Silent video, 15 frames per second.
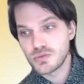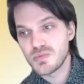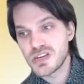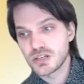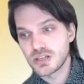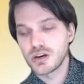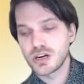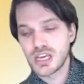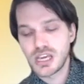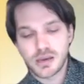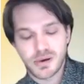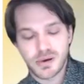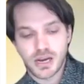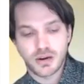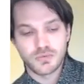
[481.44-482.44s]
be talking
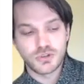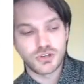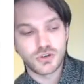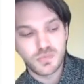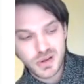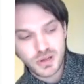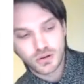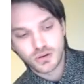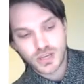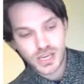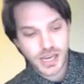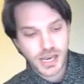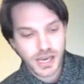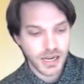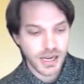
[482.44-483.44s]
about and we should be looking
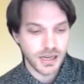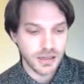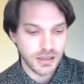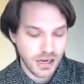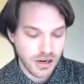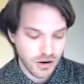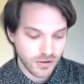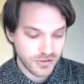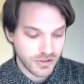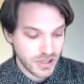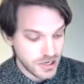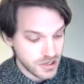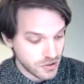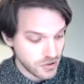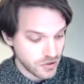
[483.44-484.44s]
at, and the
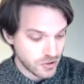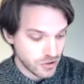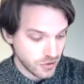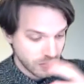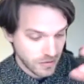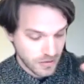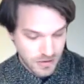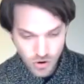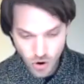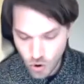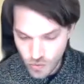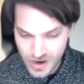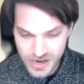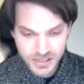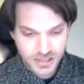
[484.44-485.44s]
RFCs you should
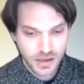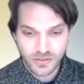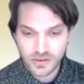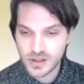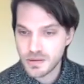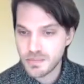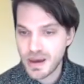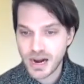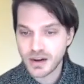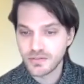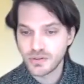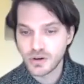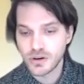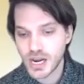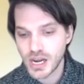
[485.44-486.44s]
always have in the back of
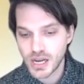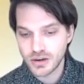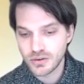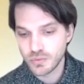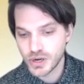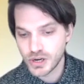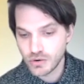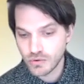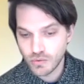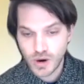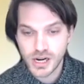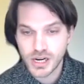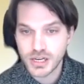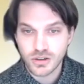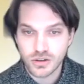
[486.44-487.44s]
your head when you're
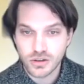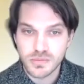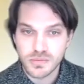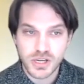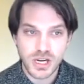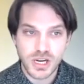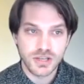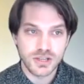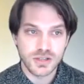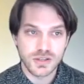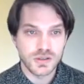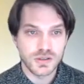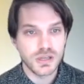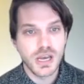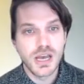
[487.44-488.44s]
writing
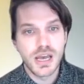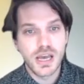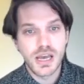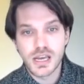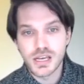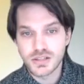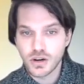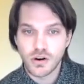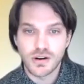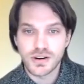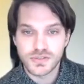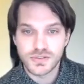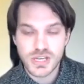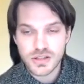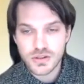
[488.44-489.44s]
documentation, is
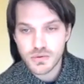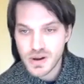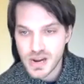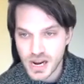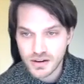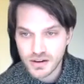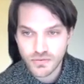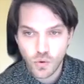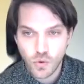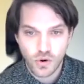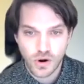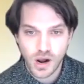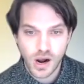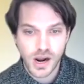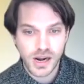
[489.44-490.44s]

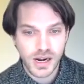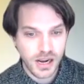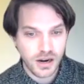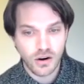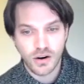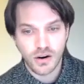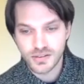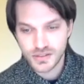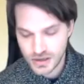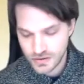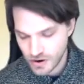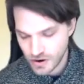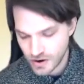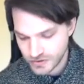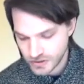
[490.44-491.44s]
RFC3849 and
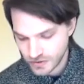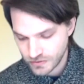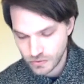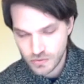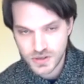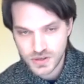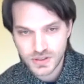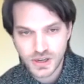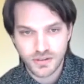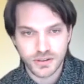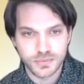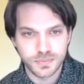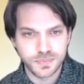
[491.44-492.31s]
RFC5737.